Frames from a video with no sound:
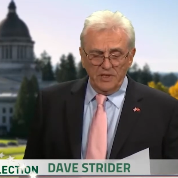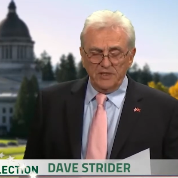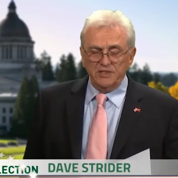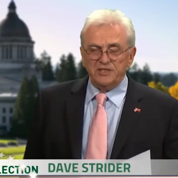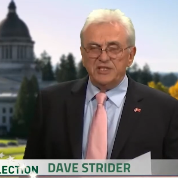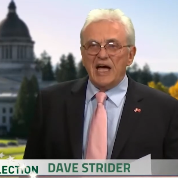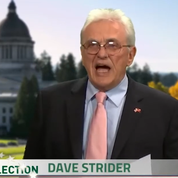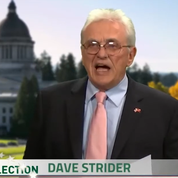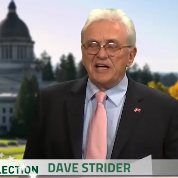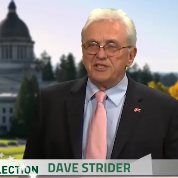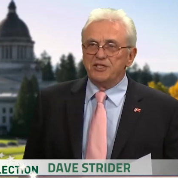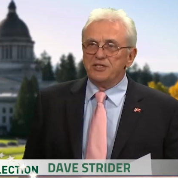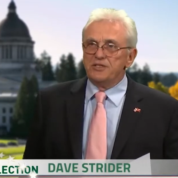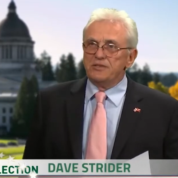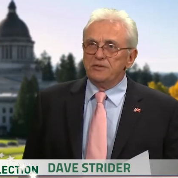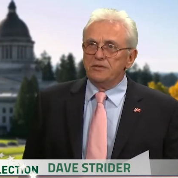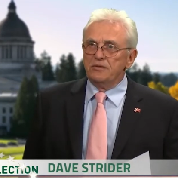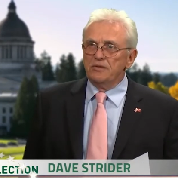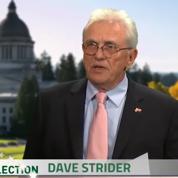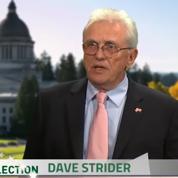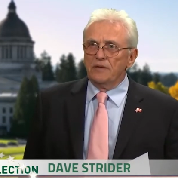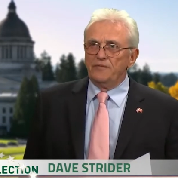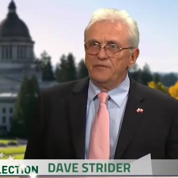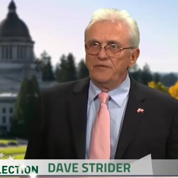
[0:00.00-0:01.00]
Taxes do
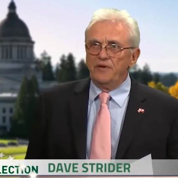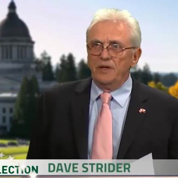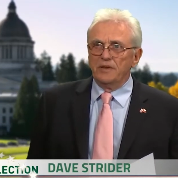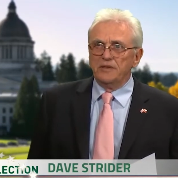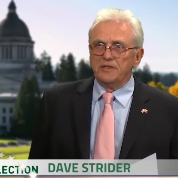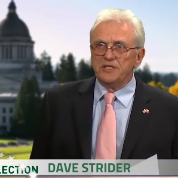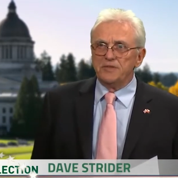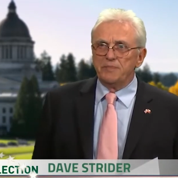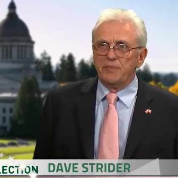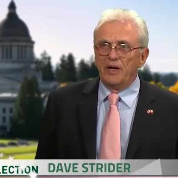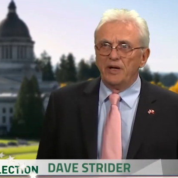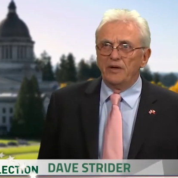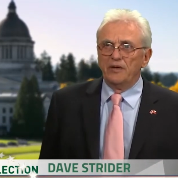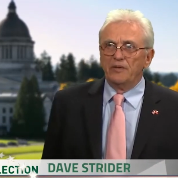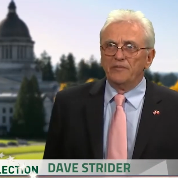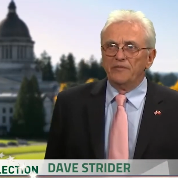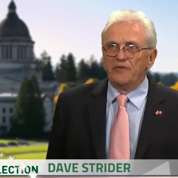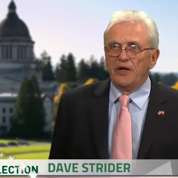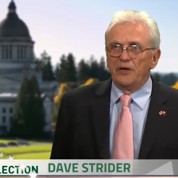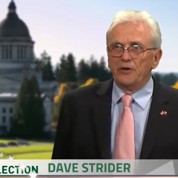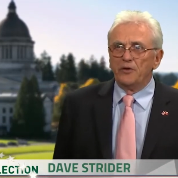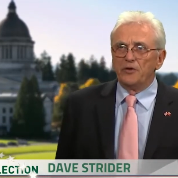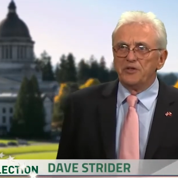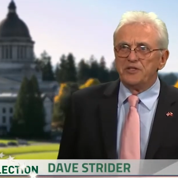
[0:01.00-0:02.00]
not fund
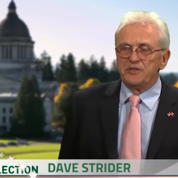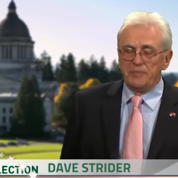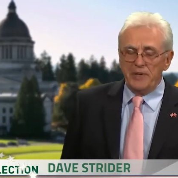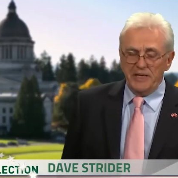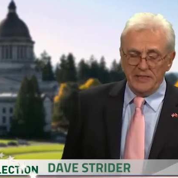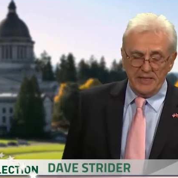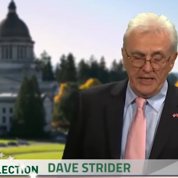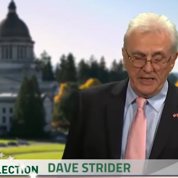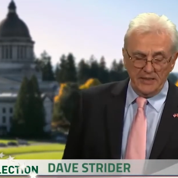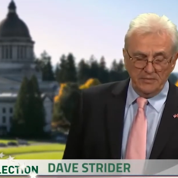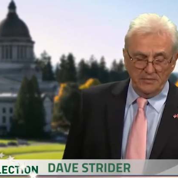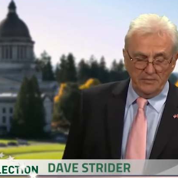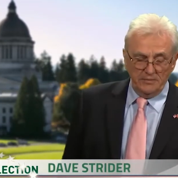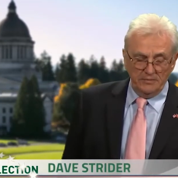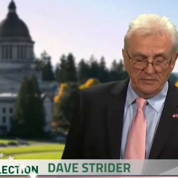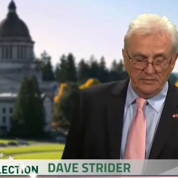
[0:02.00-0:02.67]
federal spending.